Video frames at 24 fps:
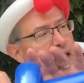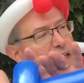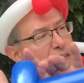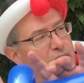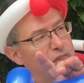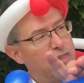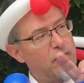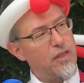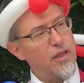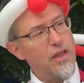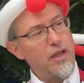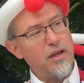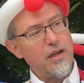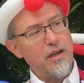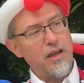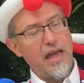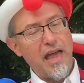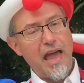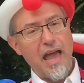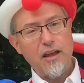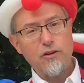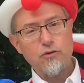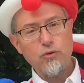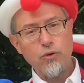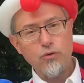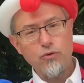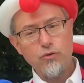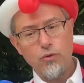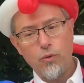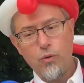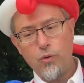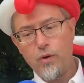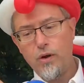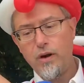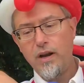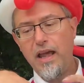the actual
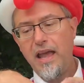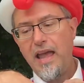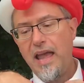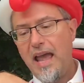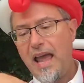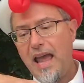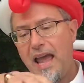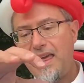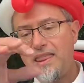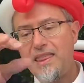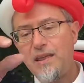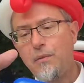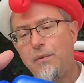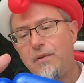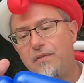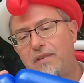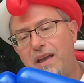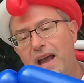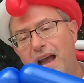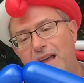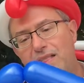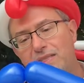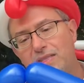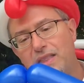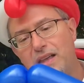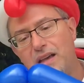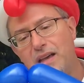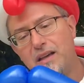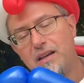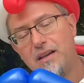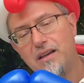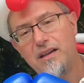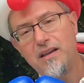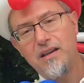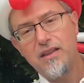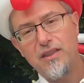sword, and then we've got the
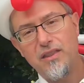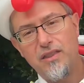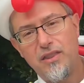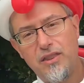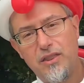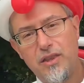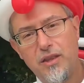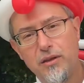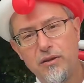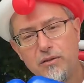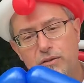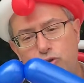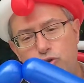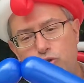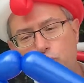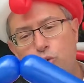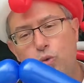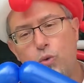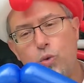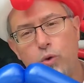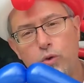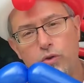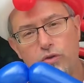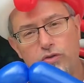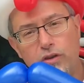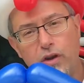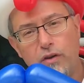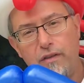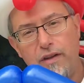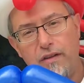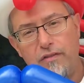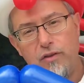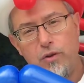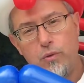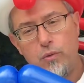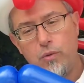jewels,
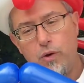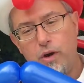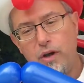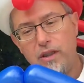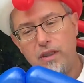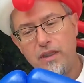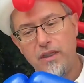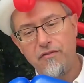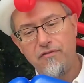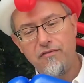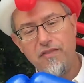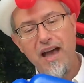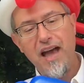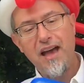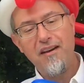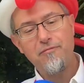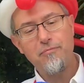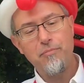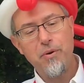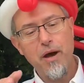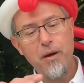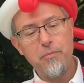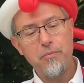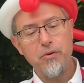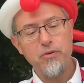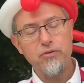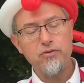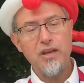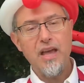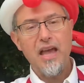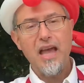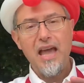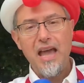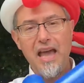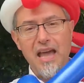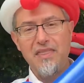if you would, the 5 bubbles,
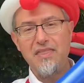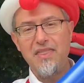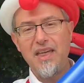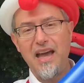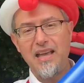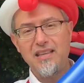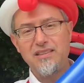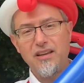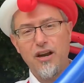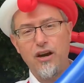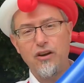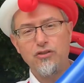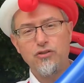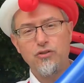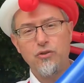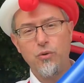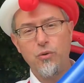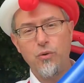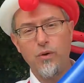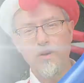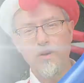and that's our sword.